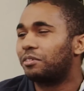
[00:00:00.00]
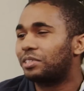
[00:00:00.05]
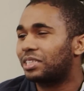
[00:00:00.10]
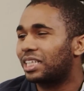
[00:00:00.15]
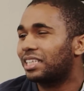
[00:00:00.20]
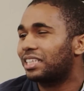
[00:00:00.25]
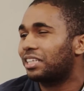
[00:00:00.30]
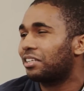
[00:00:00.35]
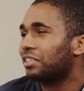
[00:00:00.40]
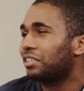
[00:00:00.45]
was
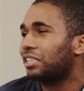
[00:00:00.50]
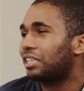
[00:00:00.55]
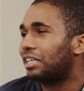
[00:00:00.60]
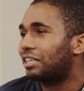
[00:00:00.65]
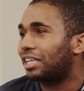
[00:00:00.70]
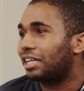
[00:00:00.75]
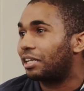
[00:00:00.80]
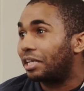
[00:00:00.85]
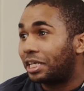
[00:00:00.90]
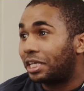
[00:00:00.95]
like,
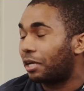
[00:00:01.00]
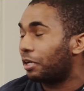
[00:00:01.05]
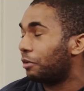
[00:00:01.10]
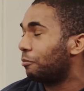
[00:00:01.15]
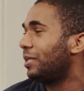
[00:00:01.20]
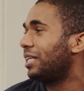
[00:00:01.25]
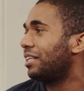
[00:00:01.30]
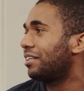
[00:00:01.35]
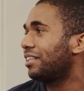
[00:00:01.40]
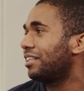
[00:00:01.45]
like, I
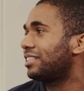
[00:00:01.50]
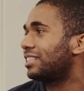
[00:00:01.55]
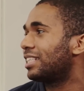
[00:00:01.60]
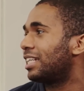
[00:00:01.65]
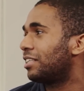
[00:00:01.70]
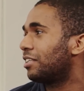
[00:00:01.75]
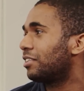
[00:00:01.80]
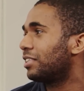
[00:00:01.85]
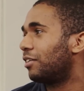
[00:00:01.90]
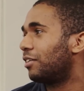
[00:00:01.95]
immediately
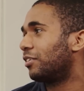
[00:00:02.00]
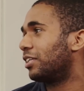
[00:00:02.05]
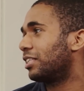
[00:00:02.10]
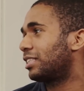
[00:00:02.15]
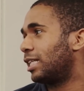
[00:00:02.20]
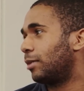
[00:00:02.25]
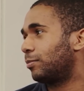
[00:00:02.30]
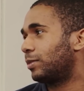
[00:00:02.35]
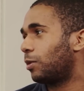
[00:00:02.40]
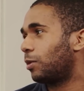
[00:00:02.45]
said, they'll never
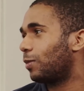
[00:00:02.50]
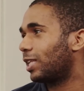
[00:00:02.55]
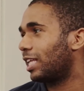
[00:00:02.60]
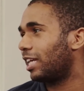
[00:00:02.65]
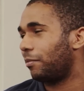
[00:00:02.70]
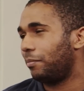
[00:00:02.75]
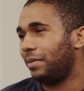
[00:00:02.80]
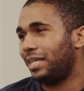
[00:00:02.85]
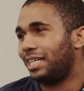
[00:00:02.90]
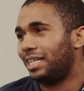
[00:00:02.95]
accept someone
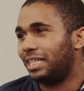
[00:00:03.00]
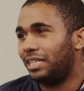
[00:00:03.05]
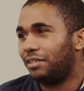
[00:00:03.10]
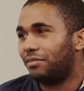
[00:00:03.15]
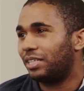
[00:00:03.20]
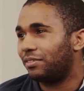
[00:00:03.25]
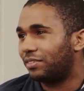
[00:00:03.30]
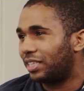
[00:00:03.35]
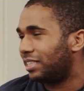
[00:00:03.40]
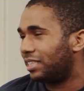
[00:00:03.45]
like me. And
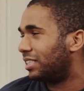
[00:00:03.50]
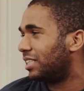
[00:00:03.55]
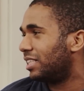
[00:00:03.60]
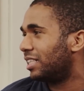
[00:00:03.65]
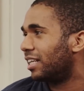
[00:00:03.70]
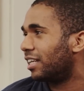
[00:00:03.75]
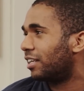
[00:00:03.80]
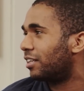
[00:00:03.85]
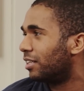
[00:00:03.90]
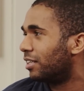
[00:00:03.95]
even if they
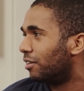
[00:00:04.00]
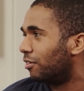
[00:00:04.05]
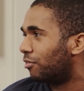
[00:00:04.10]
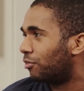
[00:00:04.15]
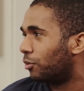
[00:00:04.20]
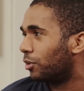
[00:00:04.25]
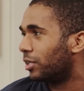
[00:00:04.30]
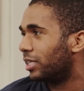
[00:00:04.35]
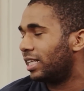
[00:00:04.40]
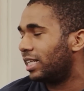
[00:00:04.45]
did, I couldn't
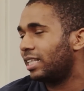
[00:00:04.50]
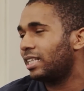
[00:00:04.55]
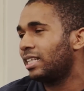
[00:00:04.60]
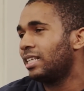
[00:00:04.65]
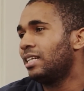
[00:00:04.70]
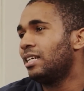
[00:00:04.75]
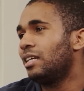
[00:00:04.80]
afford it.